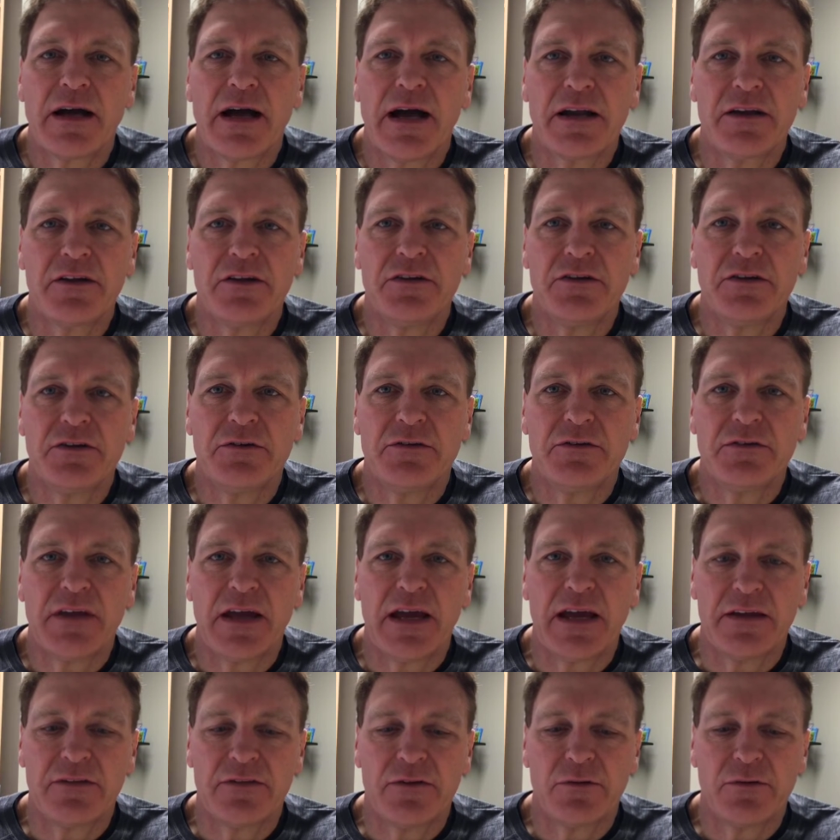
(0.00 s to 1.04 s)
How do you
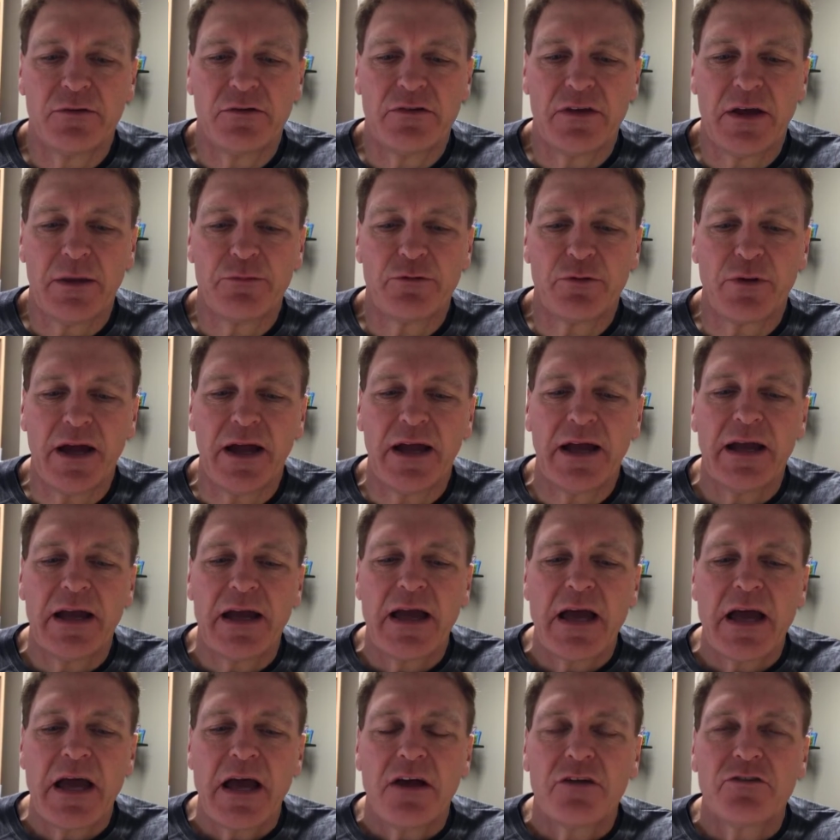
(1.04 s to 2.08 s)
take those steps? Well,
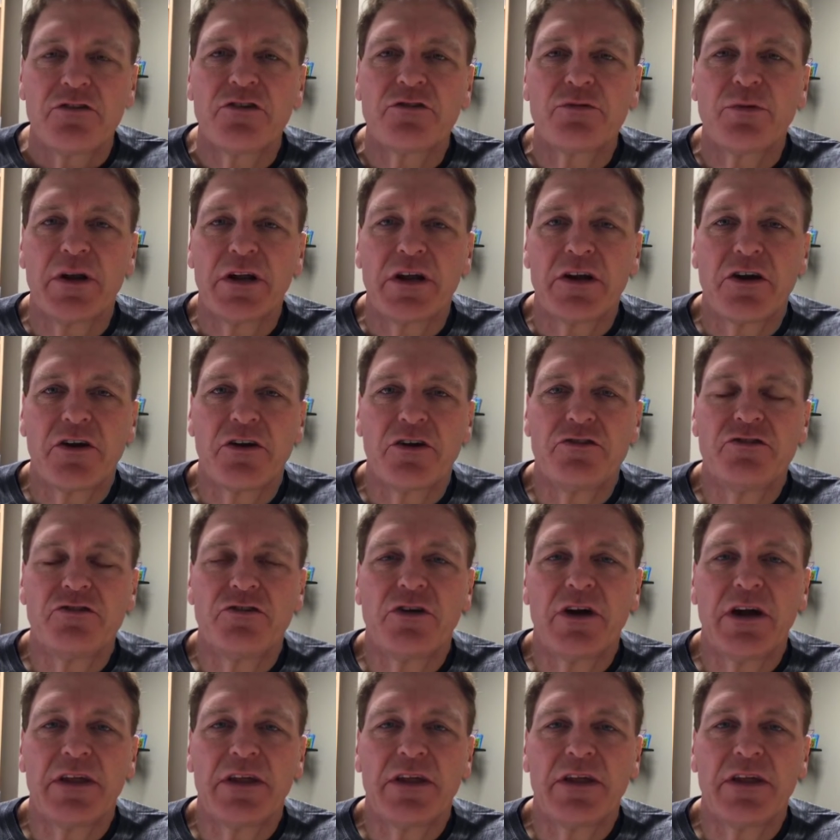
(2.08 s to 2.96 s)
just want to encourage you,